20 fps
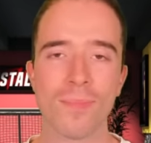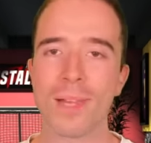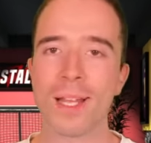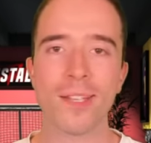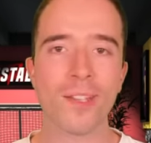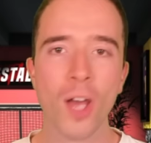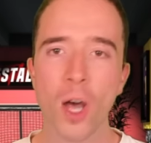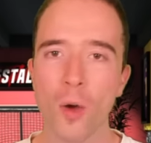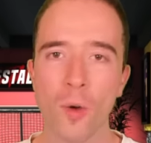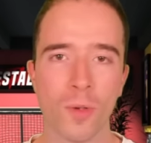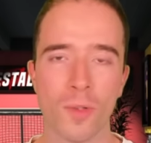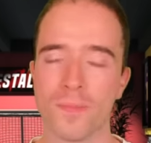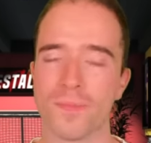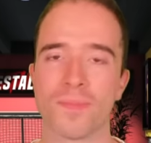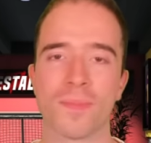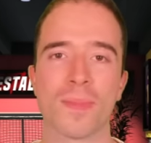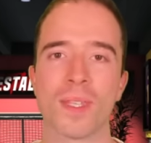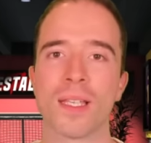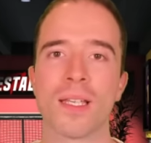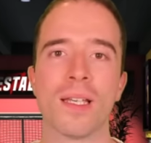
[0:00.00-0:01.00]
No.
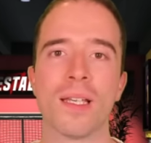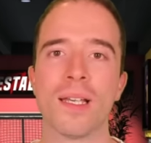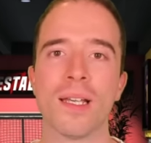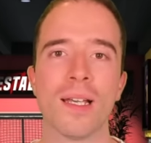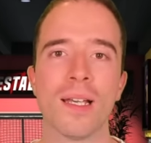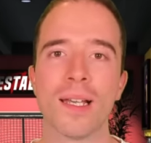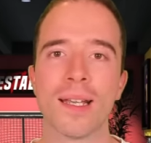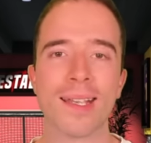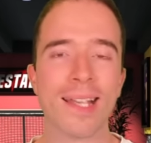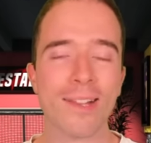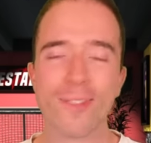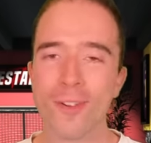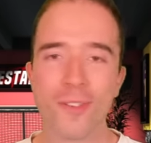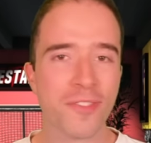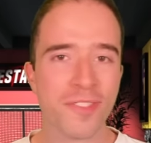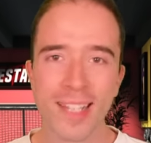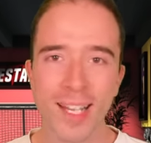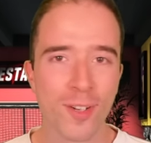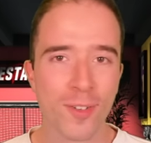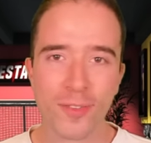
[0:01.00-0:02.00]
Gareth
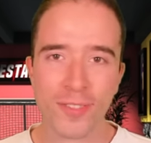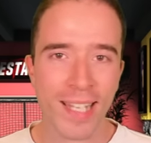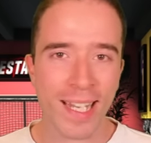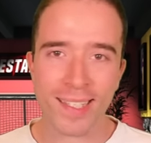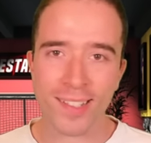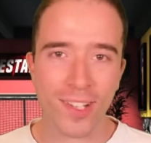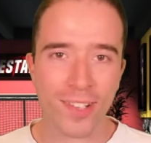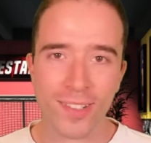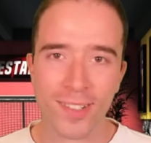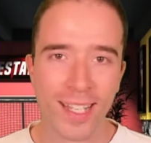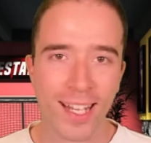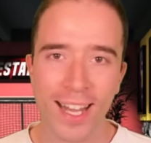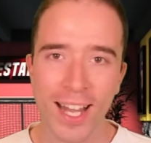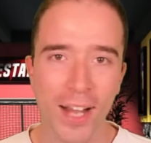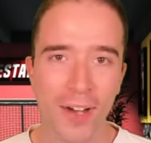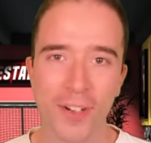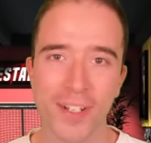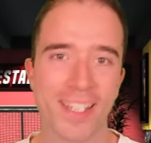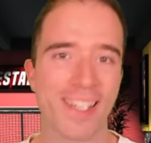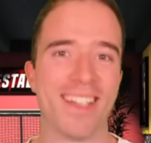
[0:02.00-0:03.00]
Southgate doesn't
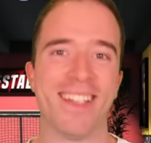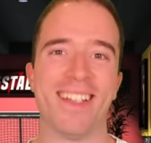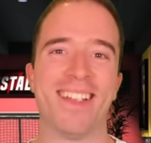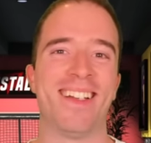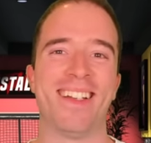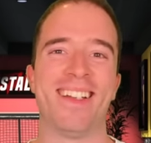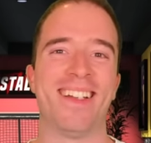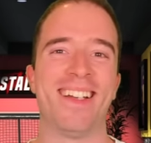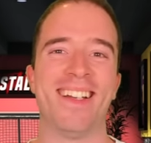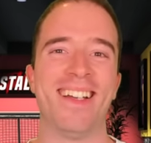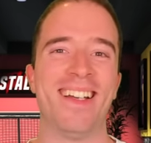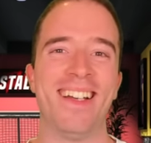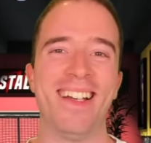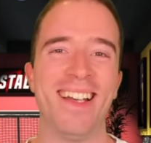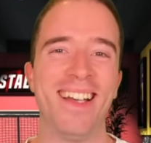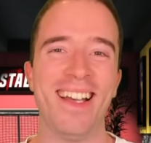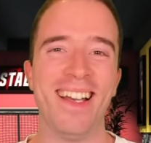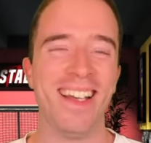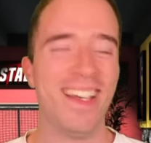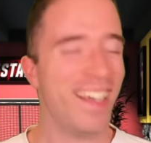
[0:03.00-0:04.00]
allow it.
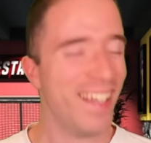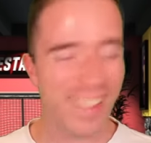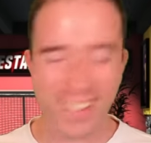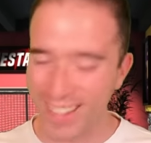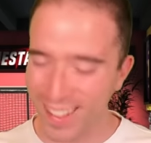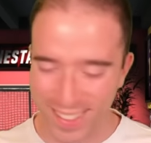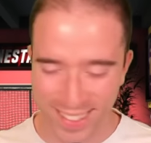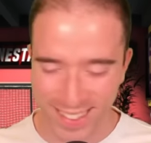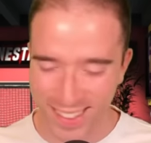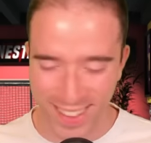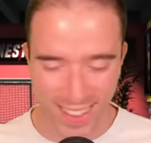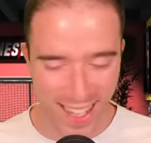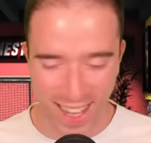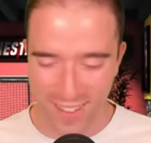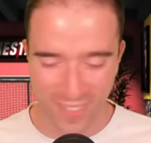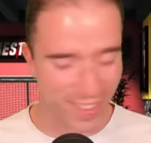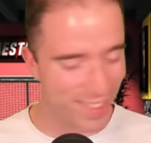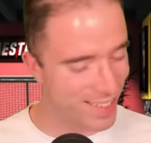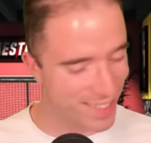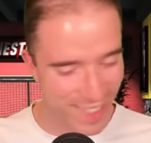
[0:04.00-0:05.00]

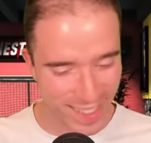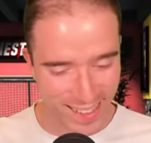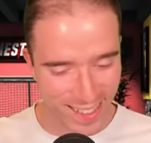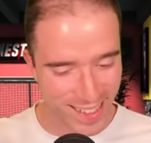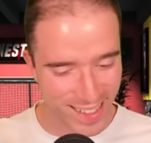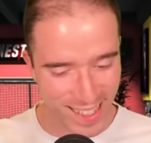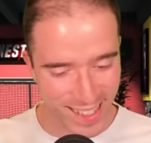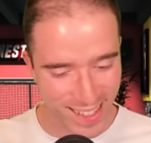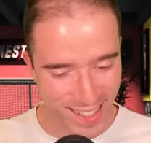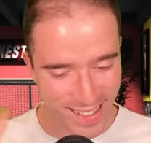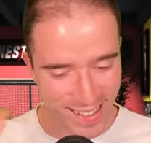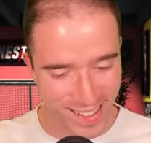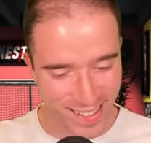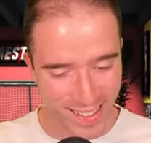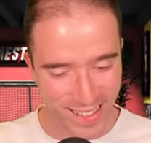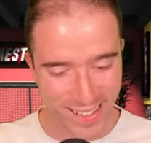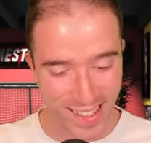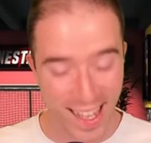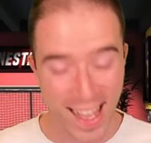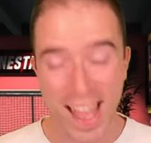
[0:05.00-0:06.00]

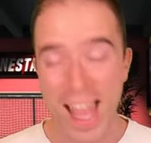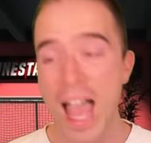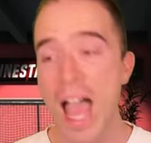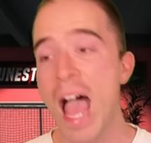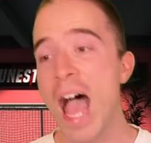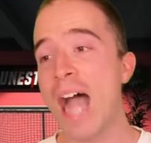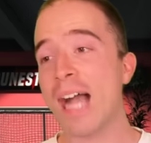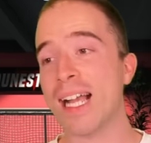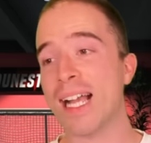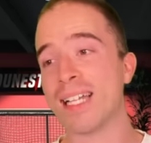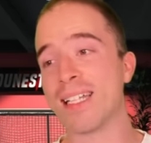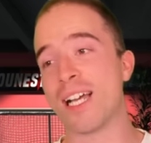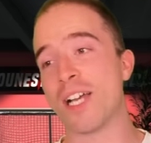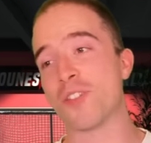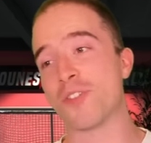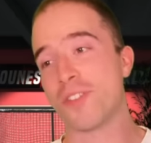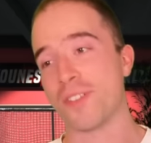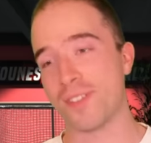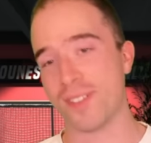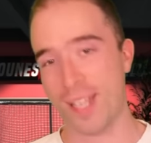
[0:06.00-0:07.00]
No. Can I
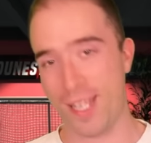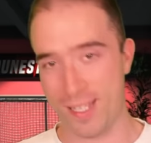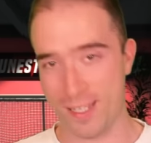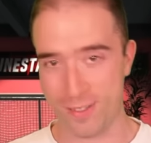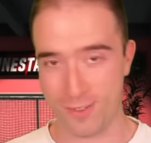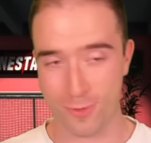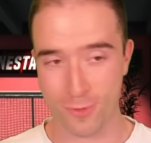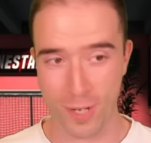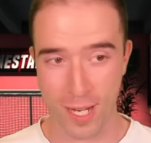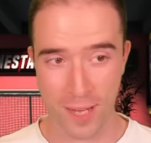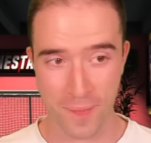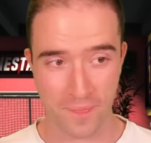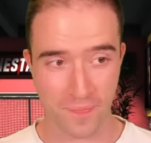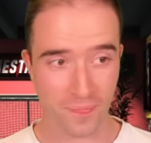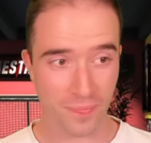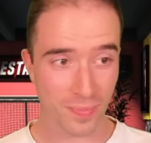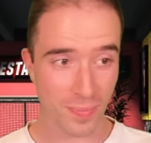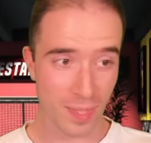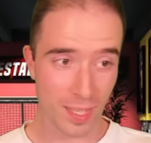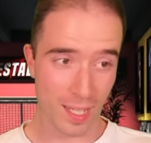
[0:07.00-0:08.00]
just say, right?
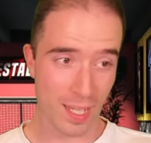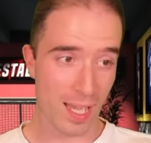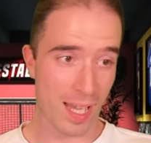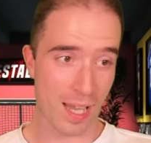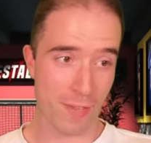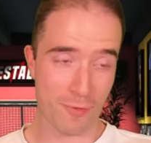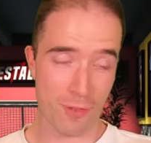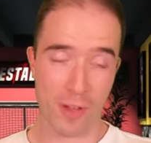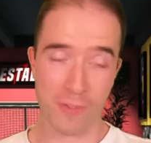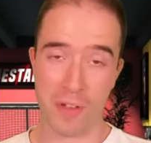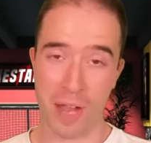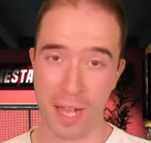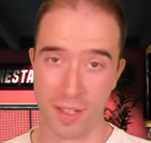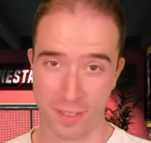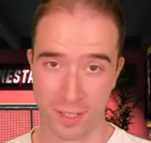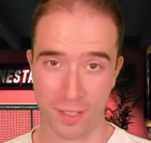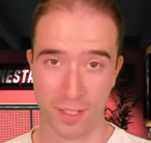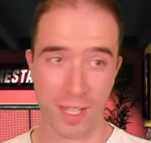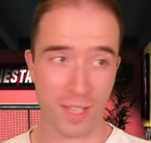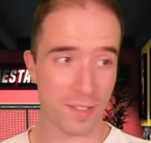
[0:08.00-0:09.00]
As
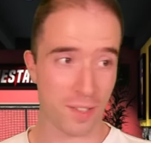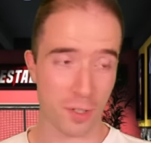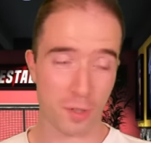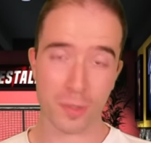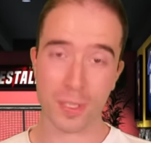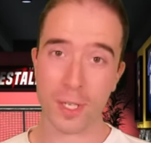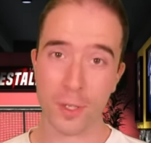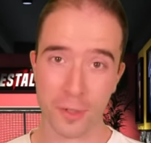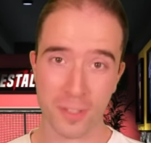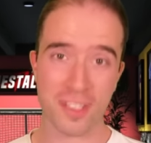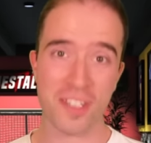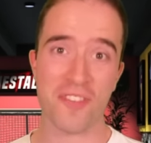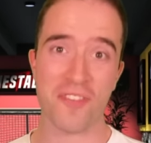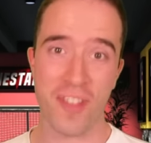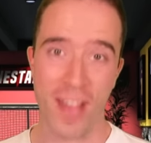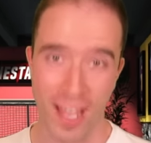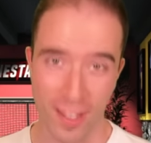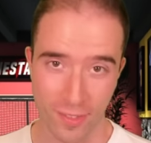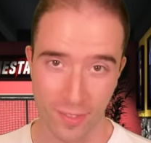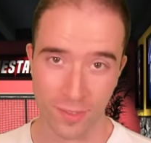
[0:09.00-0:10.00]
a Chelsea
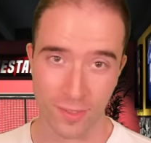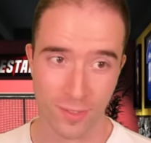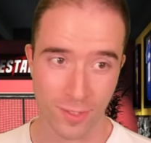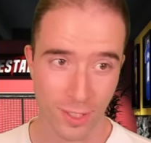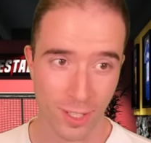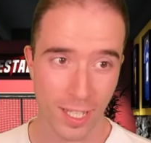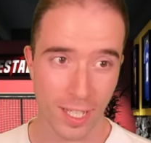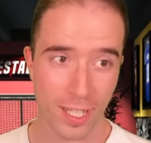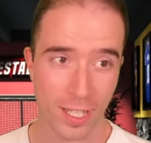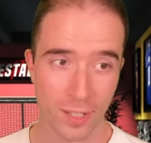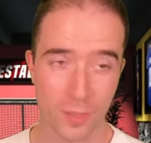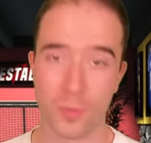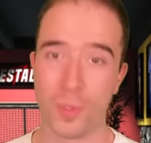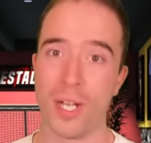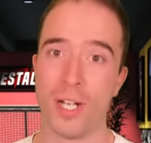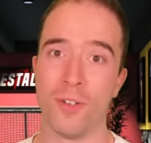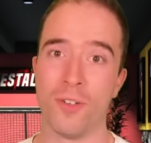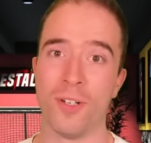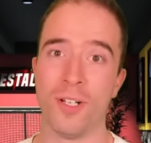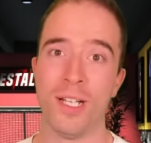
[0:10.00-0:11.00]
fan as
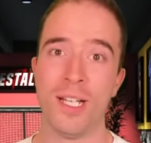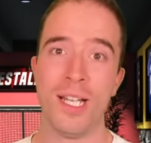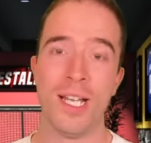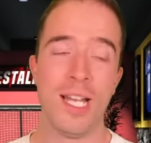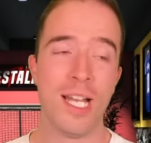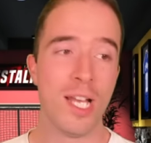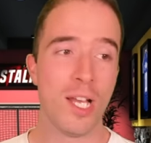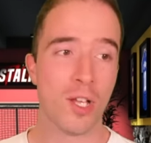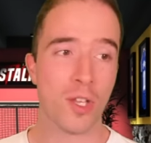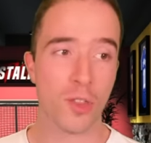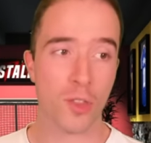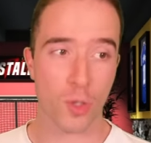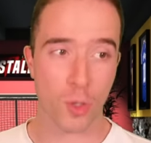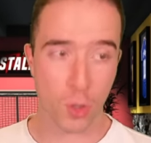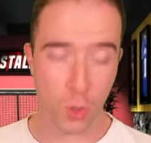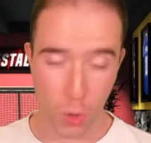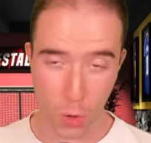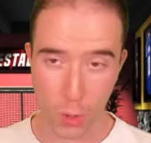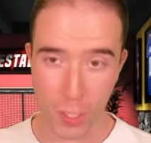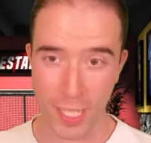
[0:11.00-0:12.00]
well, the
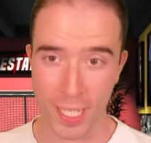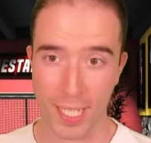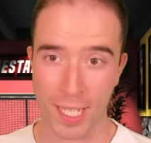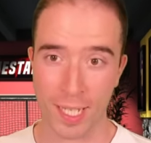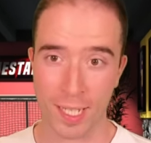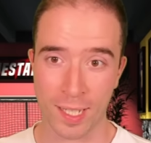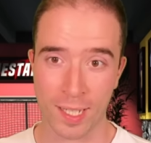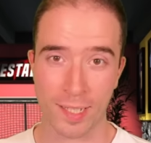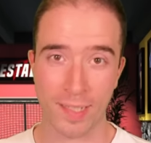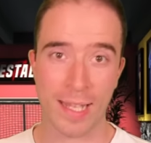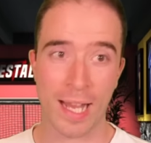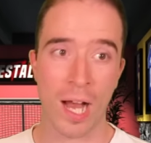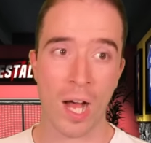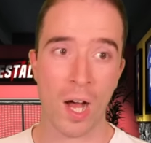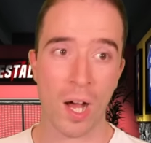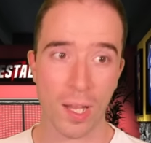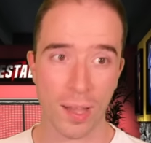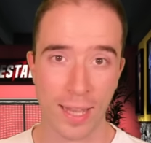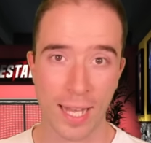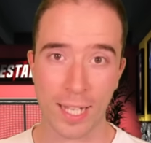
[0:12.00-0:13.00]
cooking that
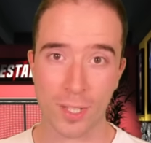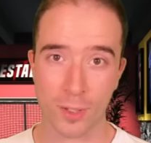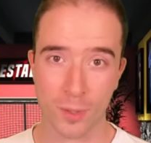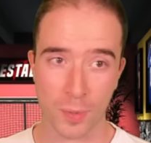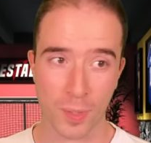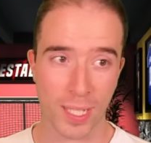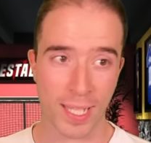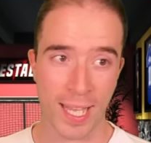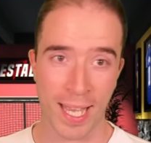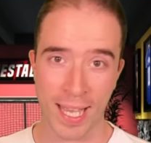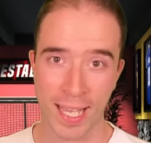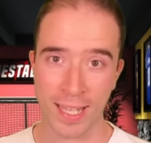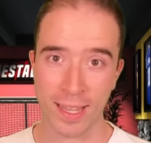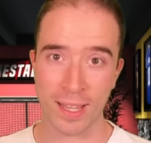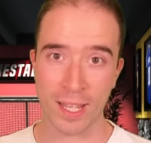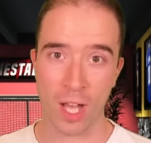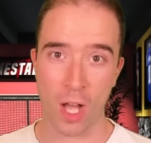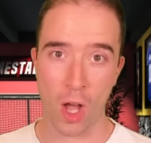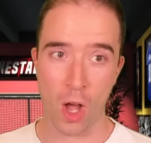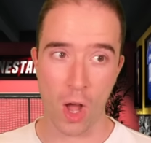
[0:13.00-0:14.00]
our lads were
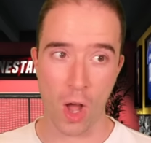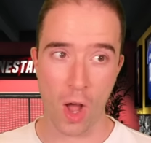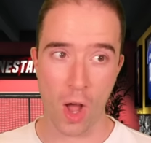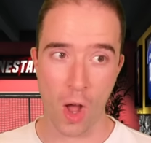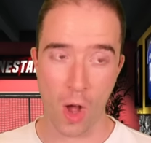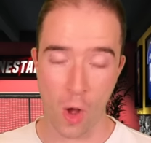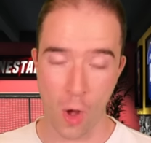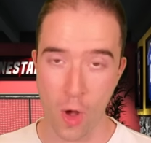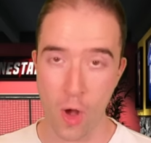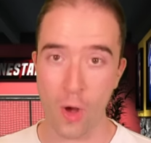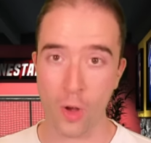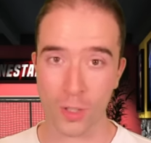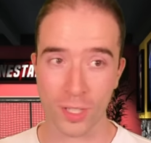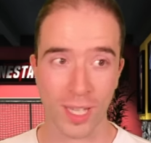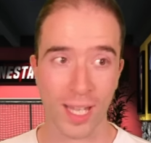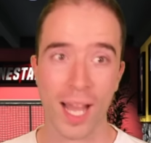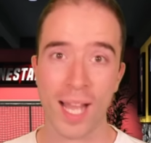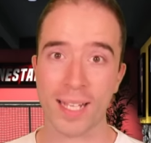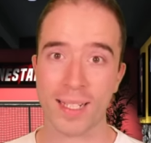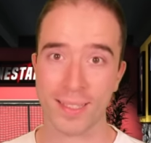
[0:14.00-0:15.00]
getting
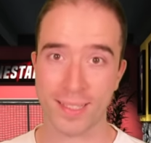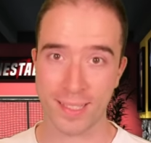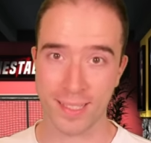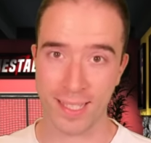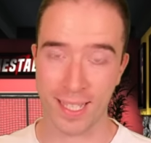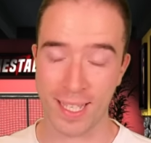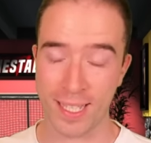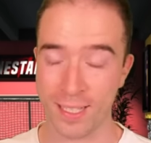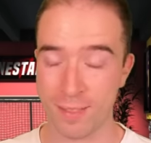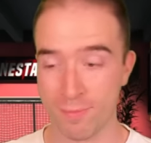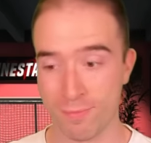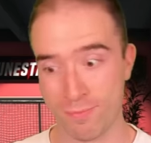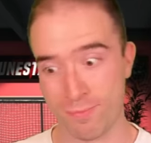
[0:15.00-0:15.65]
online today.